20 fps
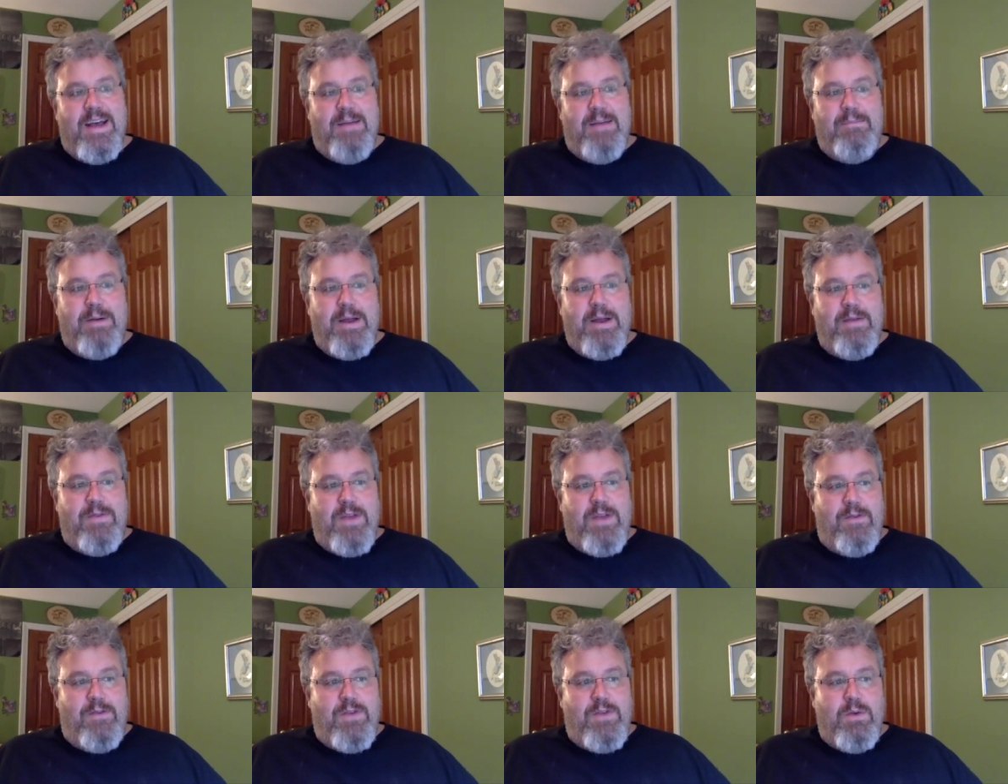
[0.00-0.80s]
But
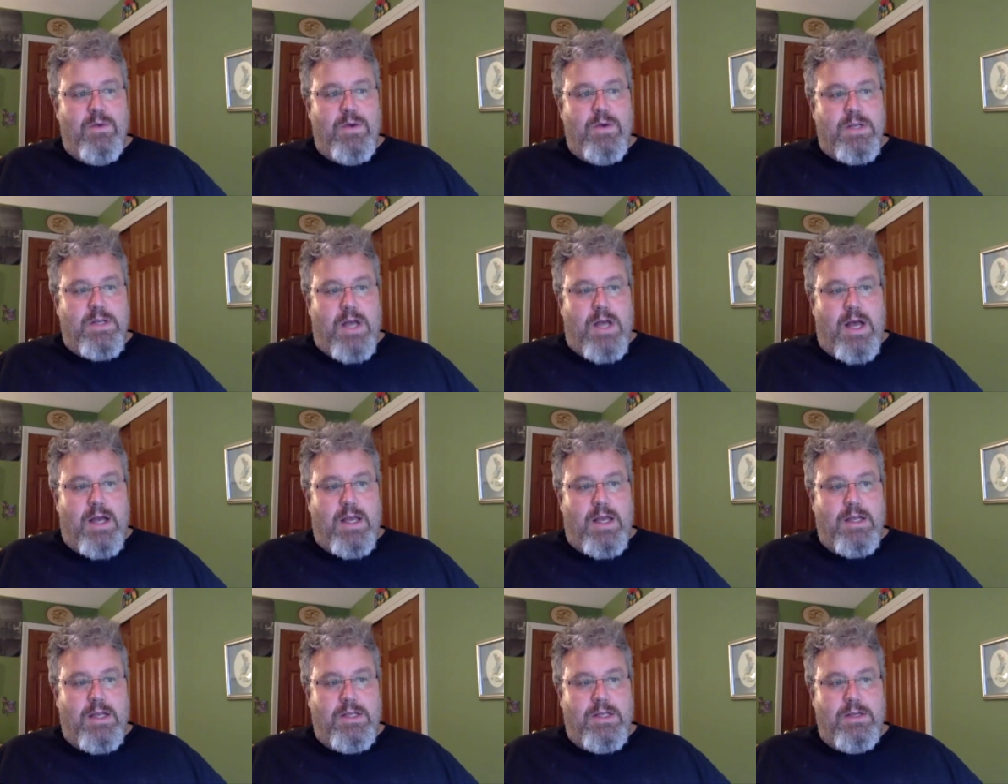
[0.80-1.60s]
if you were
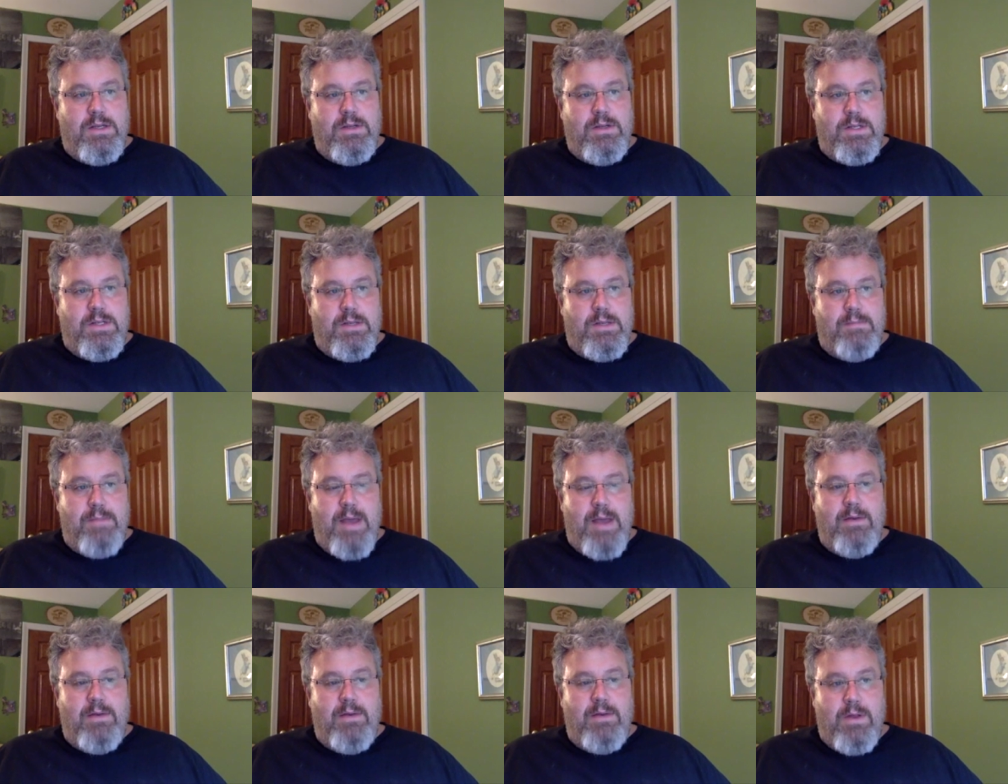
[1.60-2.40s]
talking to
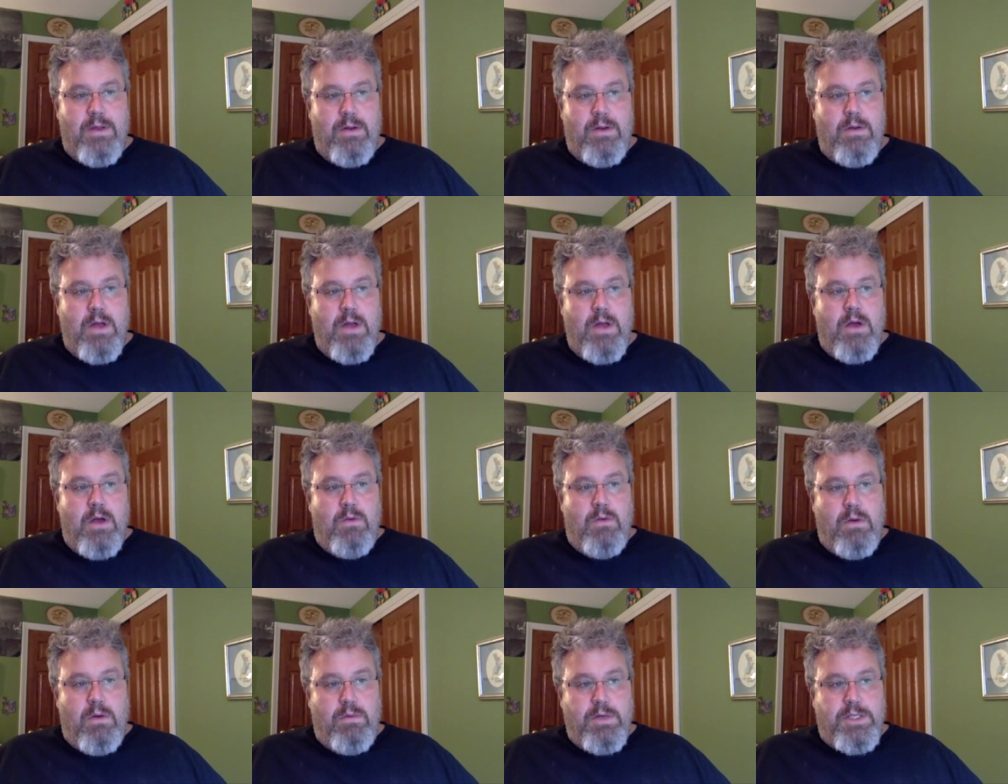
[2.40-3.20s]
men,
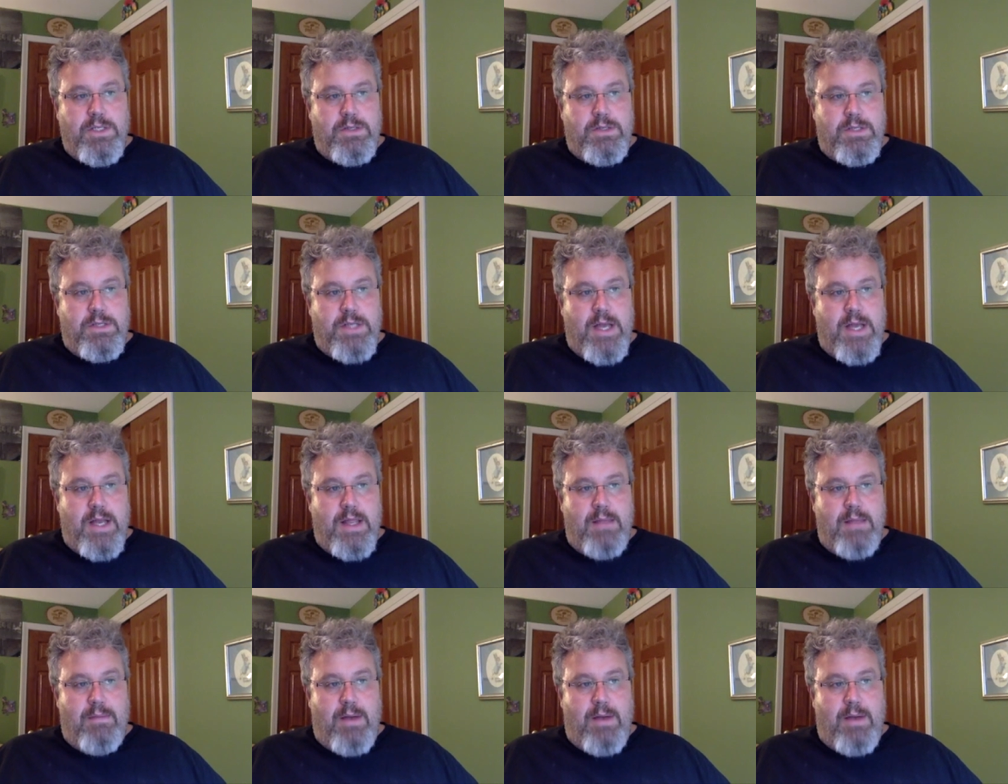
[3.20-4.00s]
what would you say to
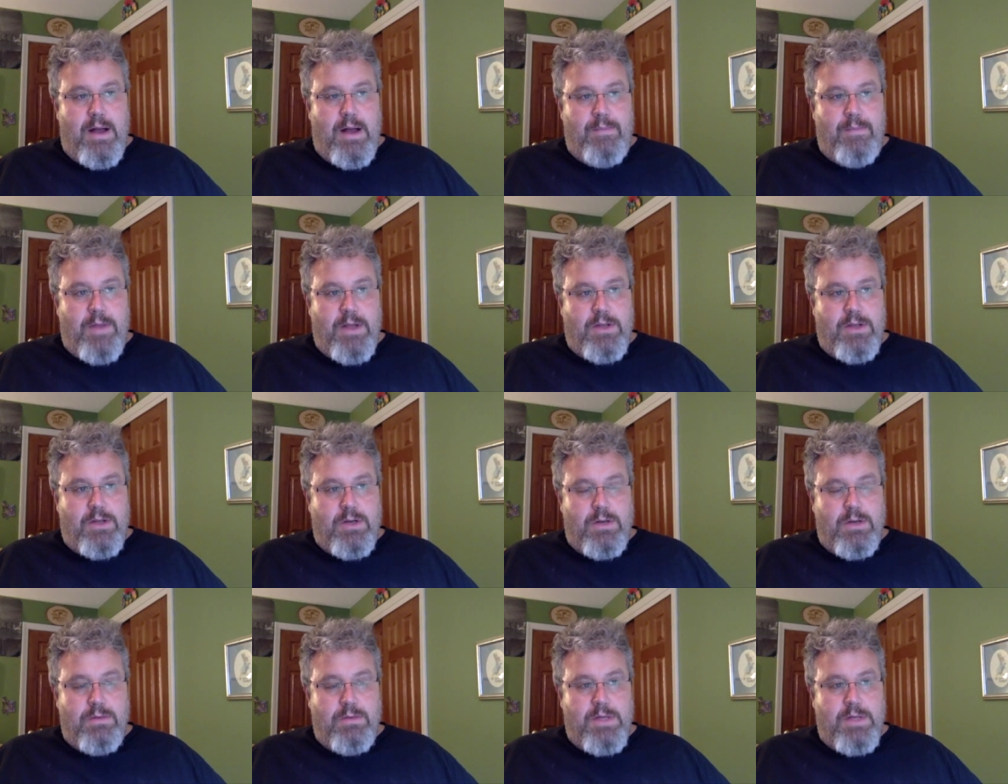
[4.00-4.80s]
them in
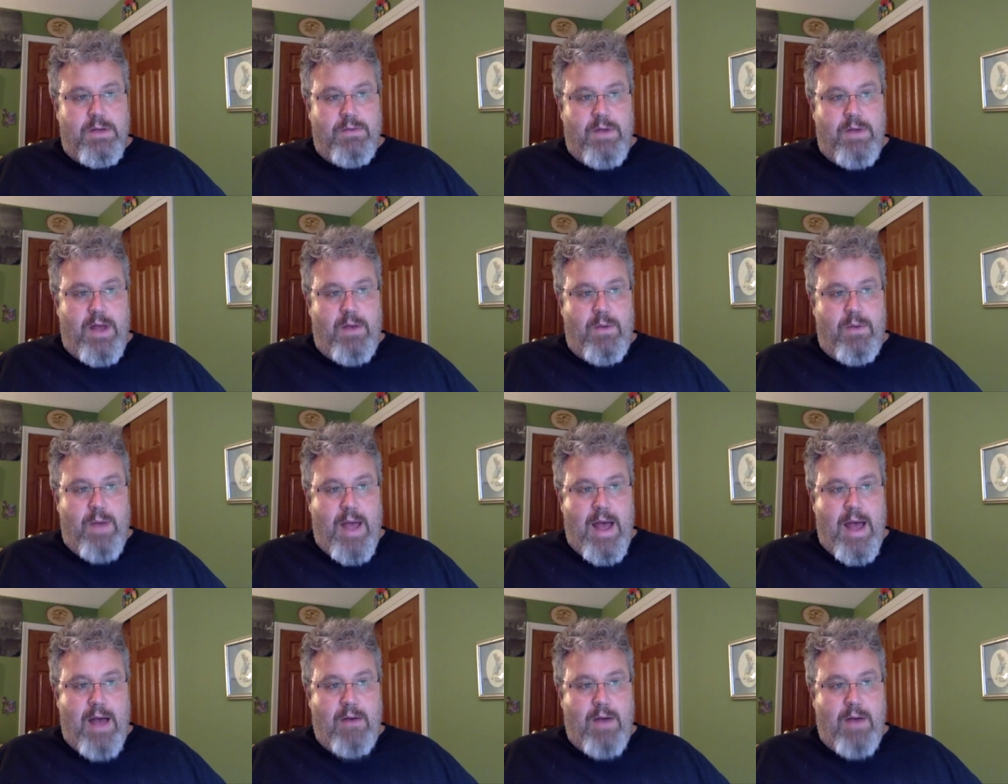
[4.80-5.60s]
terms of
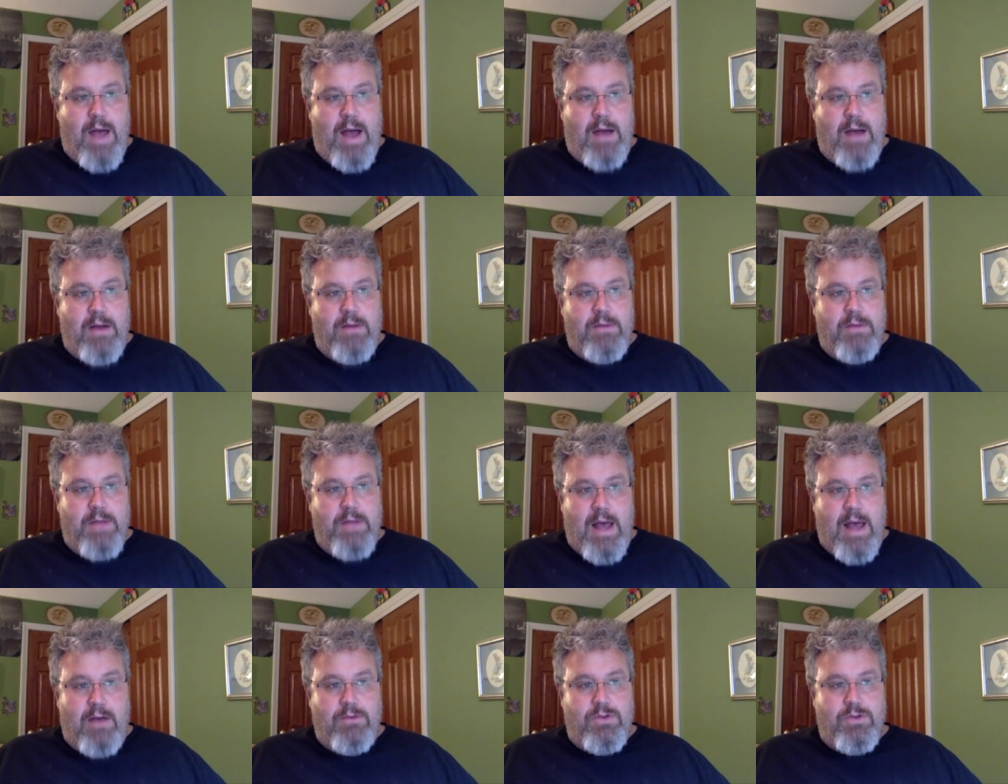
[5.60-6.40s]

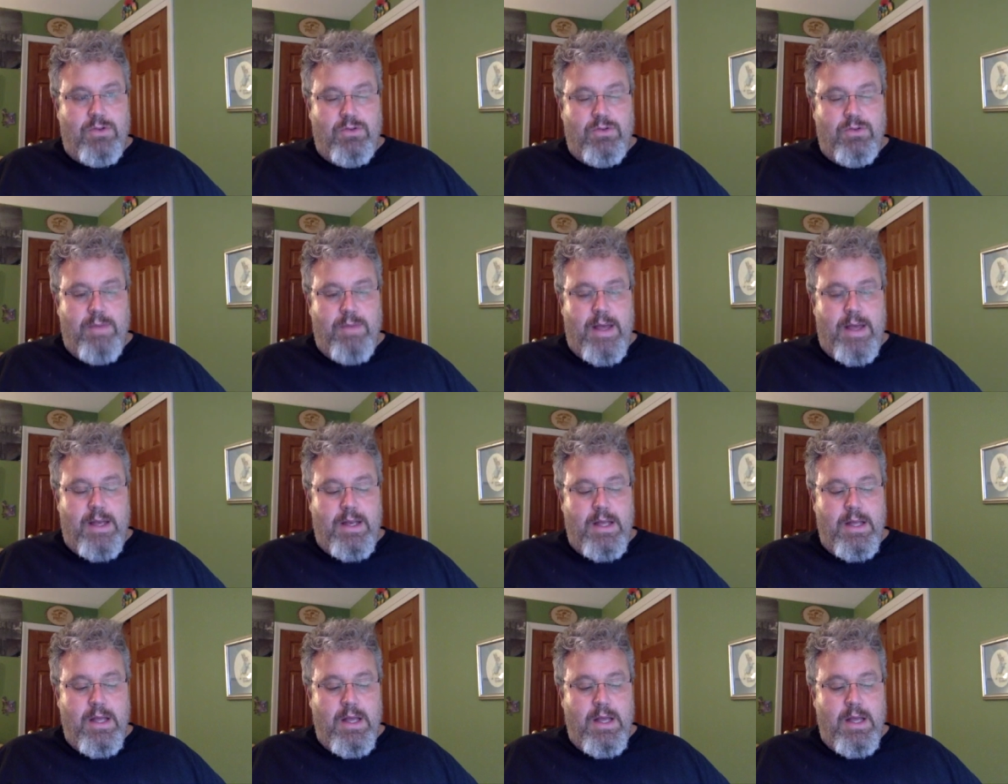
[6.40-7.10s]
how do men